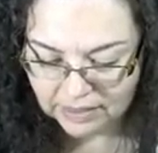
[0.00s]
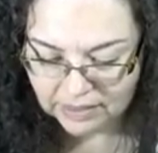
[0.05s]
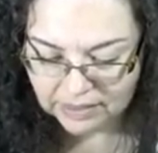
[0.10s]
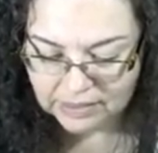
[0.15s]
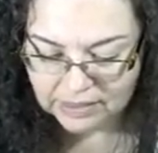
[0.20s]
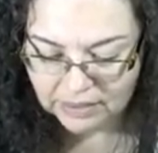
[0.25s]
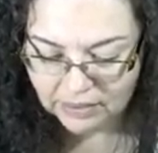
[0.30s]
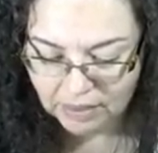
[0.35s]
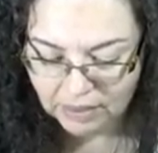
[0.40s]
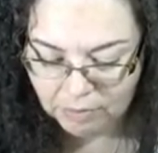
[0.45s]

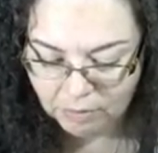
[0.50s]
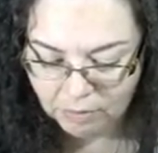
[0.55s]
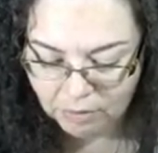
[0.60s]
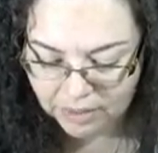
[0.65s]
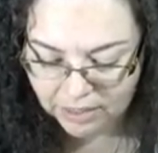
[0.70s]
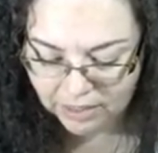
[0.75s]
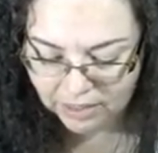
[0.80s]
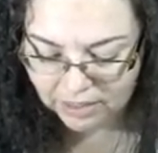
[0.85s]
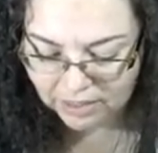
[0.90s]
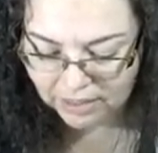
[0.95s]
So I'm
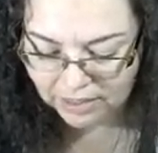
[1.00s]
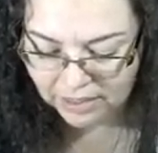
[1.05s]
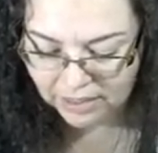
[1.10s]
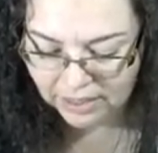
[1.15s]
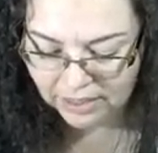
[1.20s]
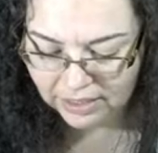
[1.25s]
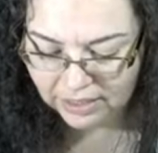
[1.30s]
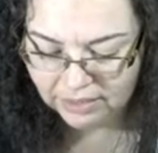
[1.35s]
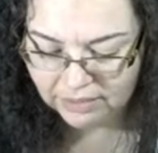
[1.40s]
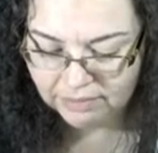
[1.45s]

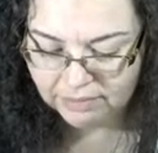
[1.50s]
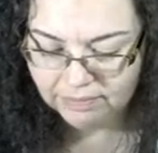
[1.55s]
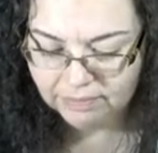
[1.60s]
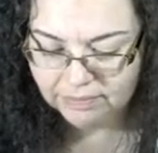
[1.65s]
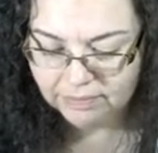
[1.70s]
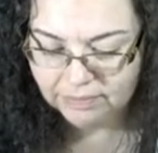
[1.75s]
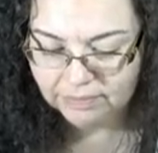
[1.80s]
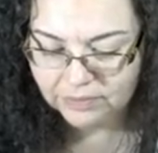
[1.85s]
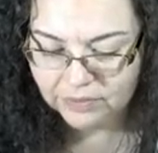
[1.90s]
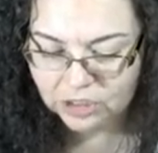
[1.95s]
wondering,
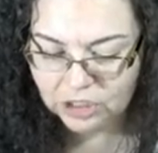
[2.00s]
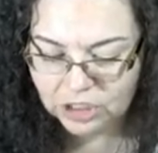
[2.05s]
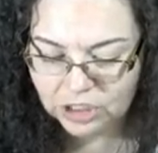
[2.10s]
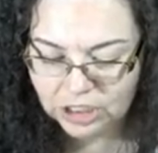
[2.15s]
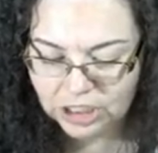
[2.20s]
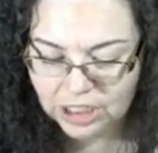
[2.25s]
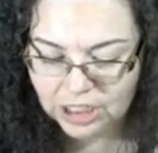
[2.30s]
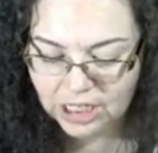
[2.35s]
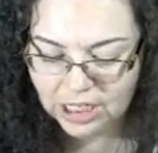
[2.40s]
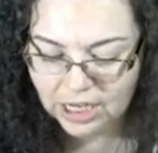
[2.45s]

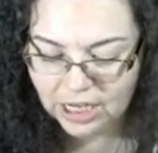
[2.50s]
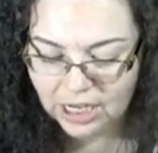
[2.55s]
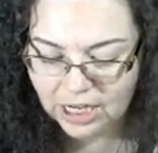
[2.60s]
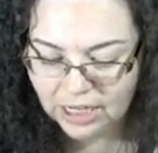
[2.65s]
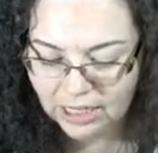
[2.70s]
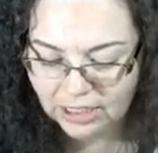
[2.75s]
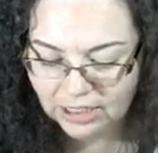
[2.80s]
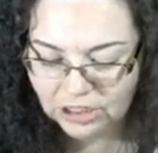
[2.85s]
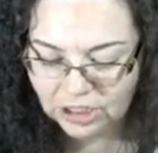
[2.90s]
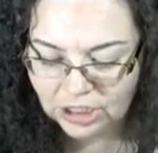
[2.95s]
should
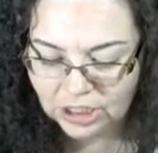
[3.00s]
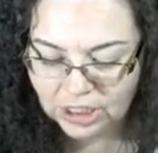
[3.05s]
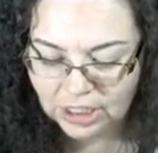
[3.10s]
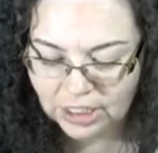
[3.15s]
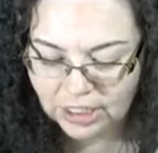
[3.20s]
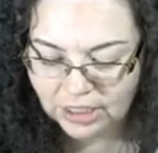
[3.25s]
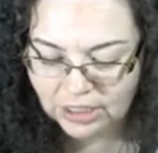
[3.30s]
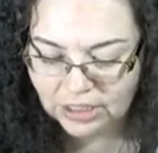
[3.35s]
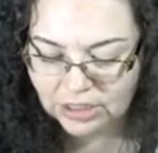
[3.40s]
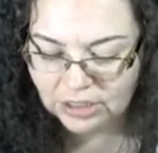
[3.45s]
I
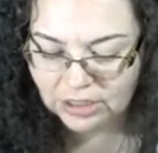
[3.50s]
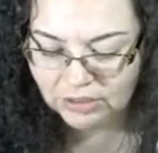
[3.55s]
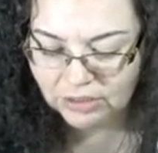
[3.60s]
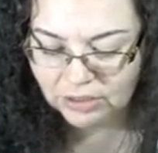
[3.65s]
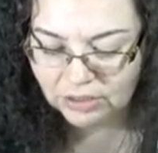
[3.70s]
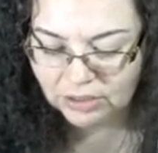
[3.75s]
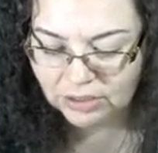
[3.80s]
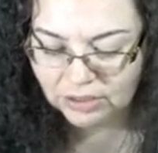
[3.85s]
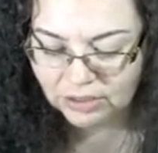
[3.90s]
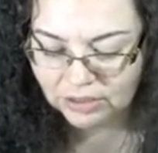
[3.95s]
try to
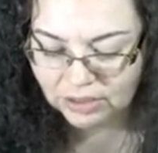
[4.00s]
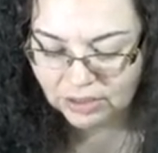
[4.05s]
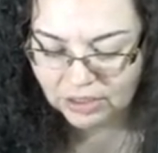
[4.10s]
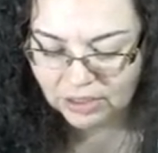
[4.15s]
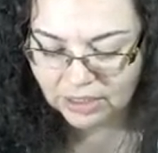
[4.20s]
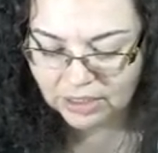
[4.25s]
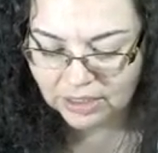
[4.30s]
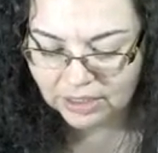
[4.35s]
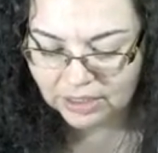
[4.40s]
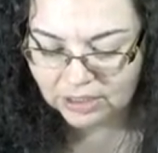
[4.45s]

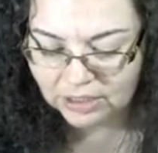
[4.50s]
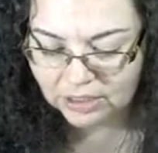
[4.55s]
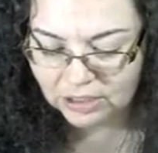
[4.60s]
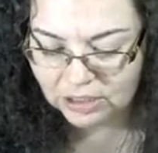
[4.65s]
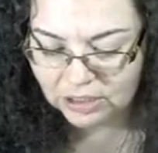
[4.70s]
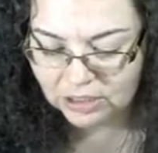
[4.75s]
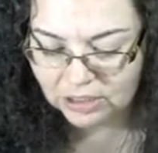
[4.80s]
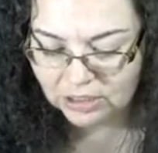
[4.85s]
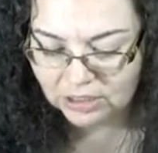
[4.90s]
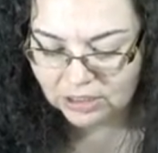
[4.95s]

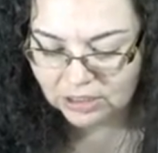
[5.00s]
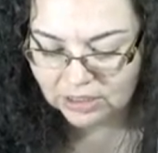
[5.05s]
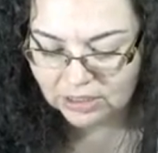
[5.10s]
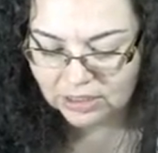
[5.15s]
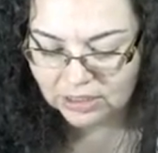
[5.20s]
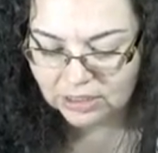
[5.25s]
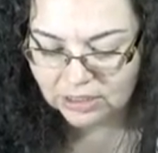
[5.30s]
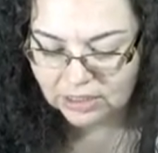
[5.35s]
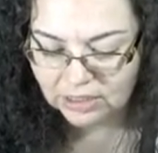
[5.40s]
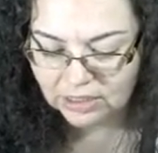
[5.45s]
collage?
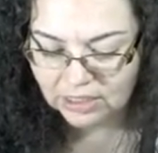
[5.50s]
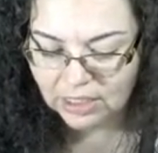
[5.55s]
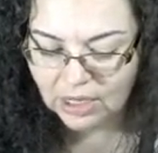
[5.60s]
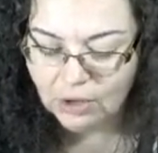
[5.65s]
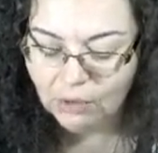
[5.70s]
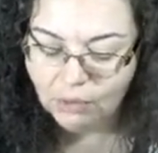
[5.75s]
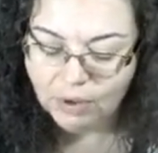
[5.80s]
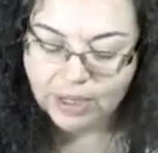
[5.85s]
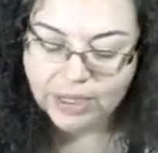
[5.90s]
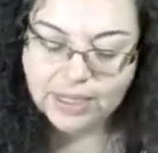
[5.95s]

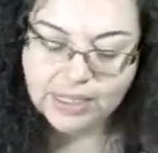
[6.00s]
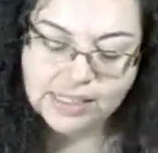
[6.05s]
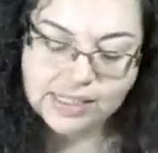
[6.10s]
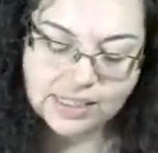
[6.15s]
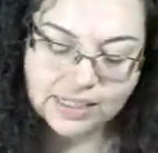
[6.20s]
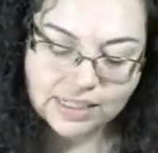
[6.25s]
I guess it